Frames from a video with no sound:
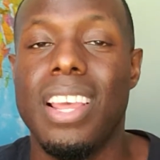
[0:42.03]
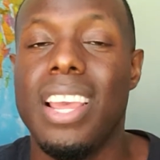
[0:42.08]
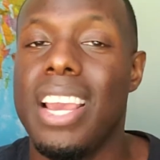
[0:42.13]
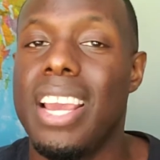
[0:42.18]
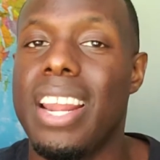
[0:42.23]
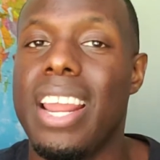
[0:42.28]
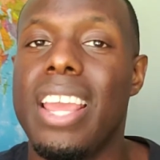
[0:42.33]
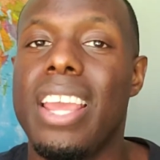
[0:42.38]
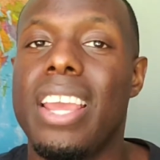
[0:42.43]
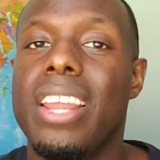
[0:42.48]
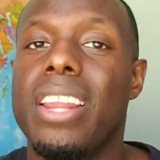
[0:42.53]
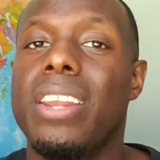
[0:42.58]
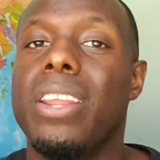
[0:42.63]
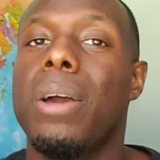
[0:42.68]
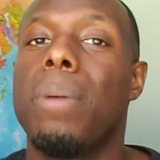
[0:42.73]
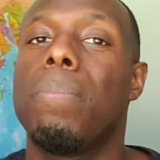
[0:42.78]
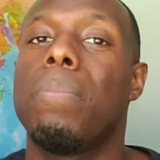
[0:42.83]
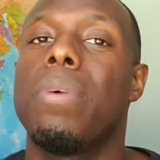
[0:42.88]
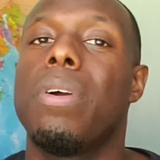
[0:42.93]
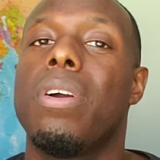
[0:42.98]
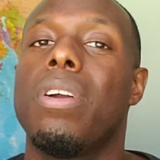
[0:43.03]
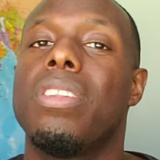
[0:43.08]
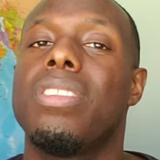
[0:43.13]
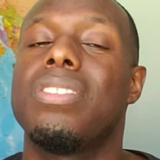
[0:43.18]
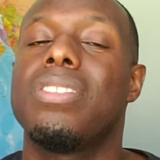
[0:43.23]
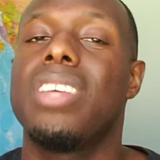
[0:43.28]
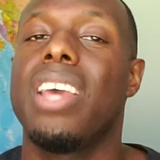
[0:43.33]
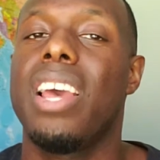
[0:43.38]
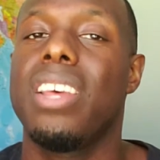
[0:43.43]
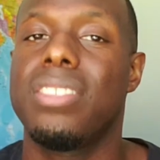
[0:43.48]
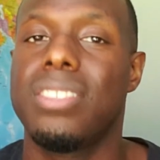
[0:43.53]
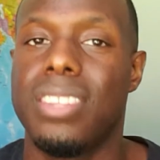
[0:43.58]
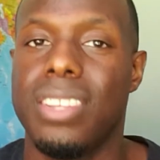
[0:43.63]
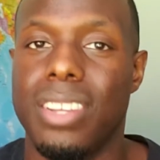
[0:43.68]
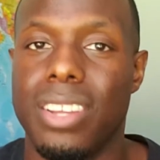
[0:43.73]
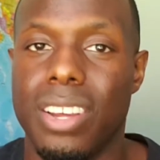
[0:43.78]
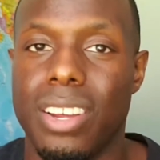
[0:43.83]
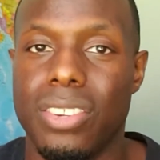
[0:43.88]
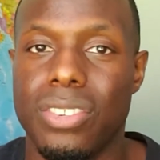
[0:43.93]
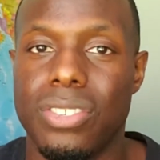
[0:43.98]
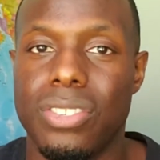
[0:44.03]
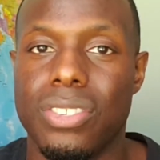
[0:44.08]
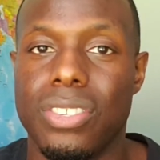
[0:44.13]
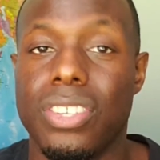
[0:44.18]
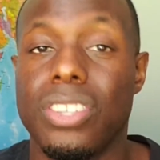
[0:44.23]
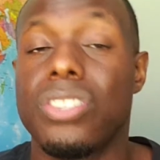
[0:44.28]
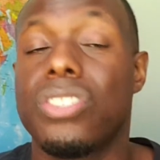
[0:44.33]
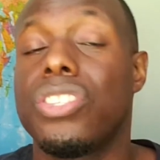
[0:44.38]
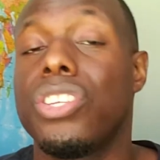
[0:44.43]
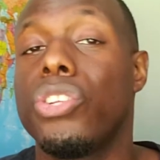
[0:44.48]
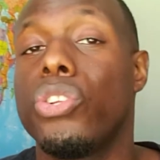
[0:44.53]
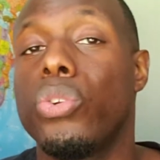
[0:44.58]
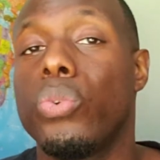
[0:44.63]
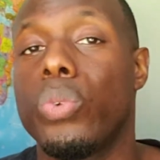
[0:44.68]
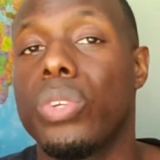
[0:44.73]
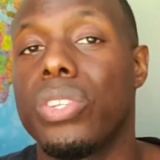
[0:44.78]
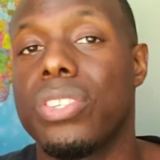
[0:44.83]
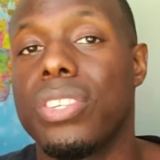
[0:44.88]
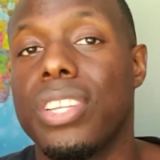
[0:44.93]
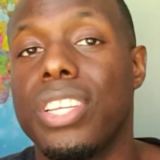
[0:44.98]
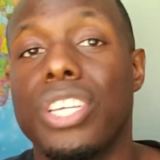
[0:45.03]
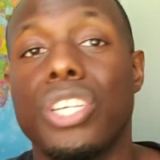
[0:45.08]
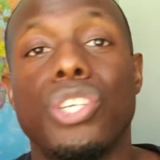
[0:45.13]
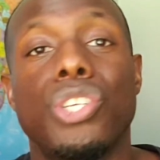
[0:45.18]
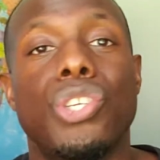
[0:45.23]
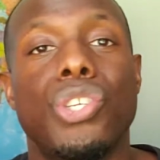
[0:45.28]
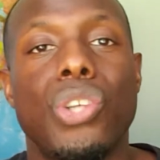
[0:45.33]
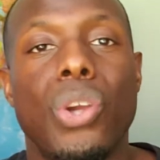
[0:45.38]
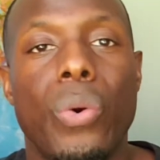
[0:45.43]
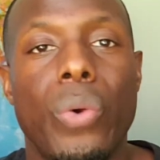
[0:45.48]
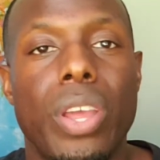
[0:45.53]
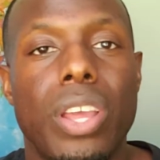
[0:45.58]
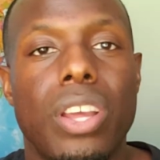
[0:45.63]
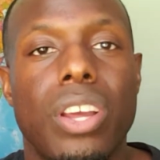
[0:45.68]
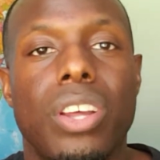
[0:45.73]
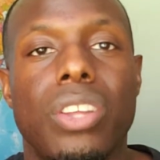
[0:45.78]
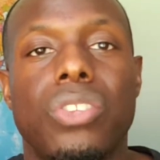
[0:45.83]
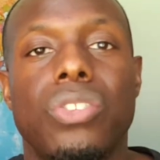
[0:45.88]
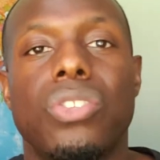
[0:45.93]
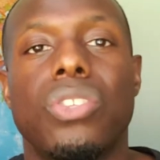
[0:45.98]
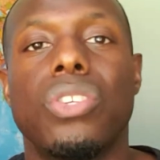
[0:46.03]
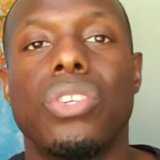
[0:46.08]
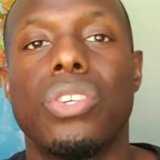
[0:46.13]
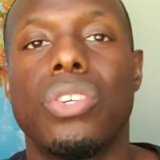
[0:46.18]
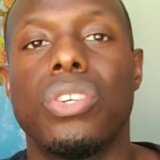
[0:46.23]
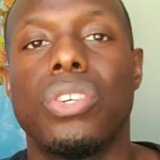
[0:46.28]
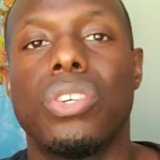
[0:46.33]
And they end up testing us continuously and showing us